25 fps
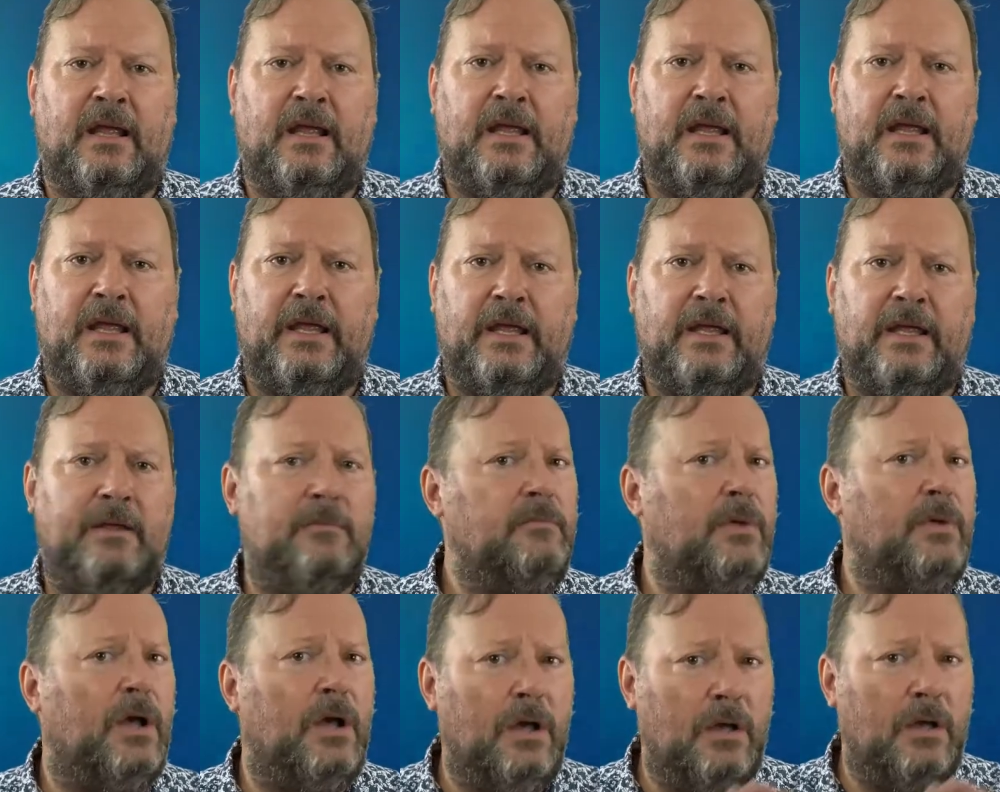a,
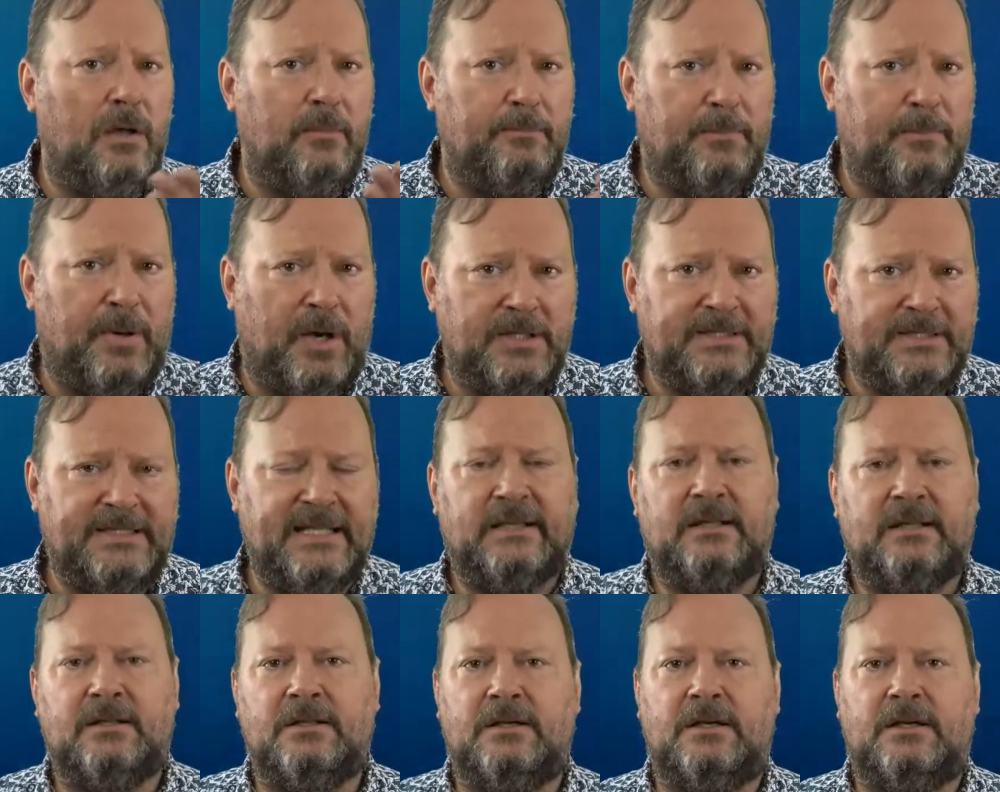a
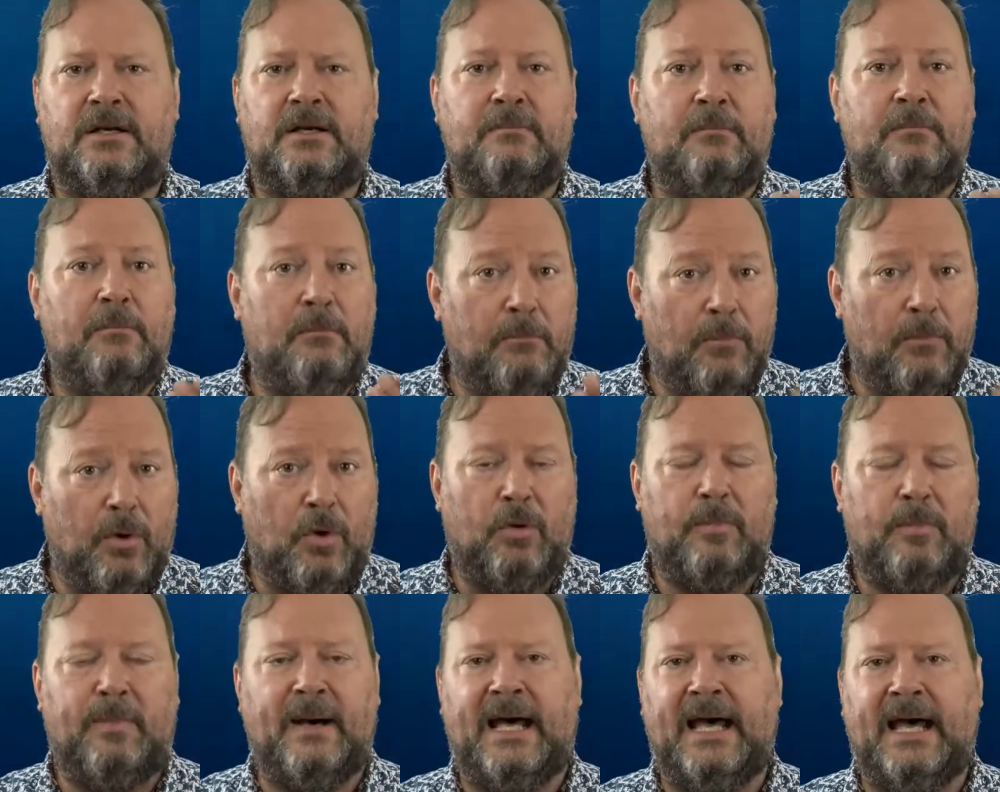particular
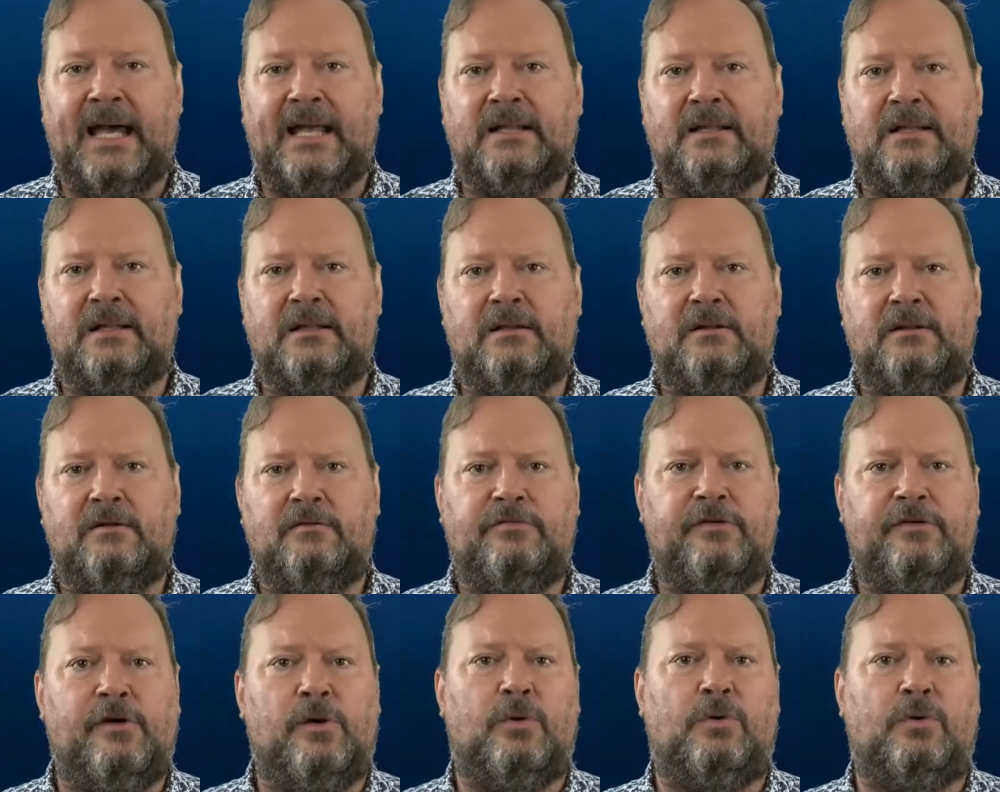mobile
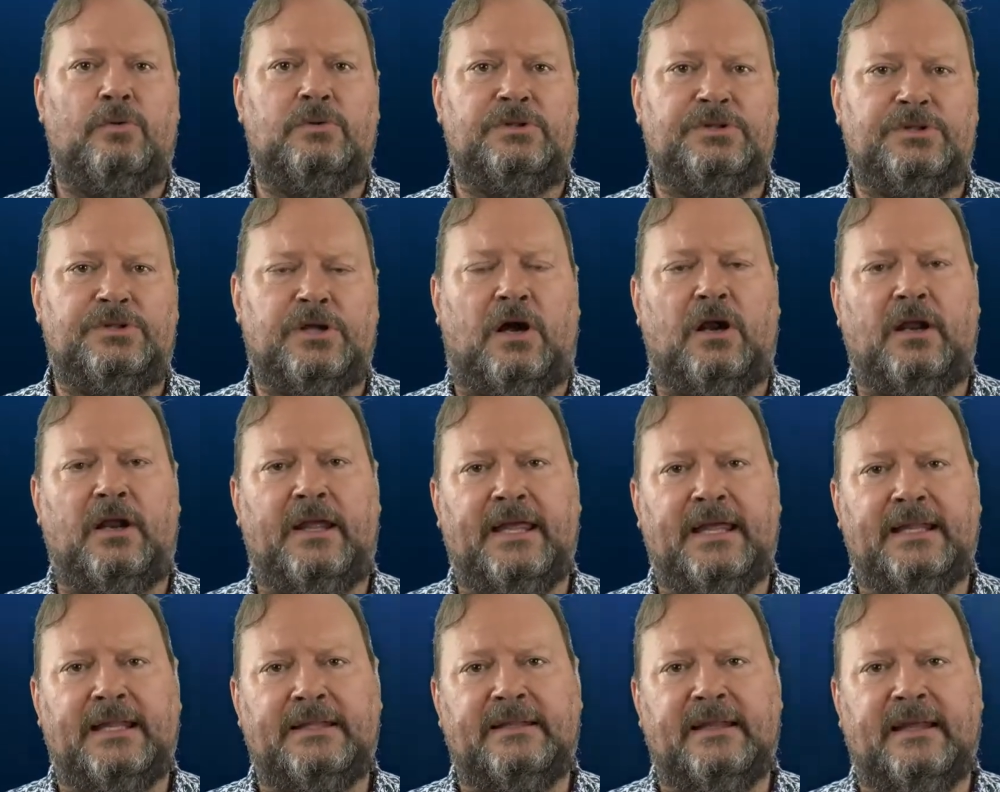phone
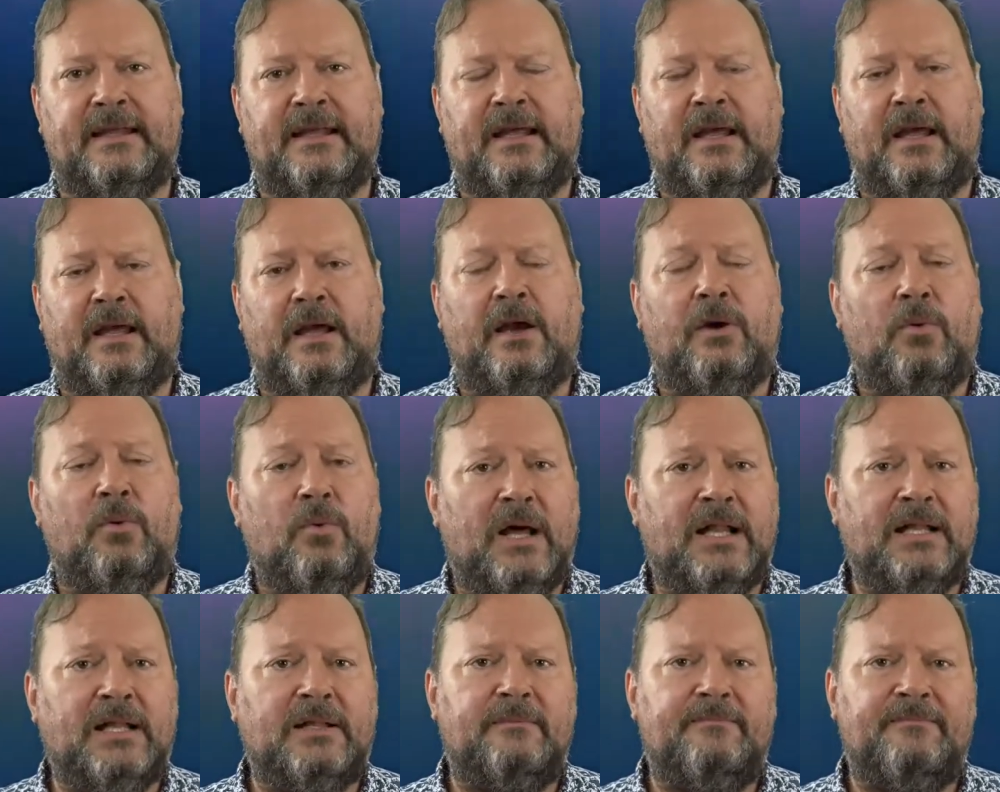target.
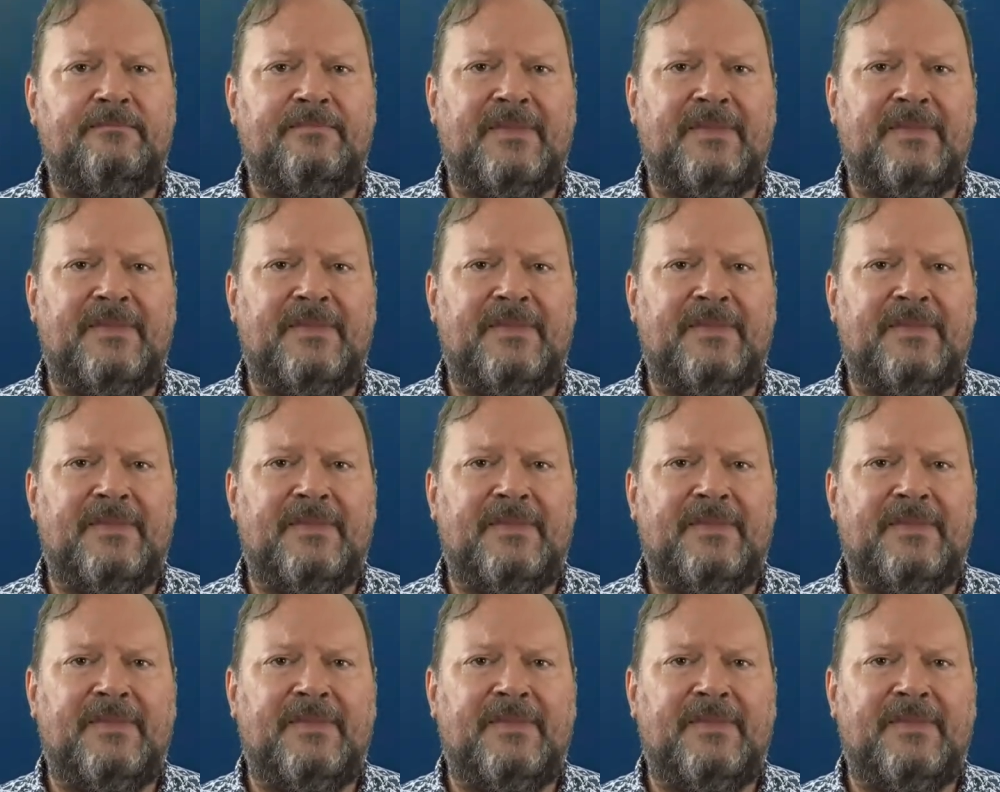Well,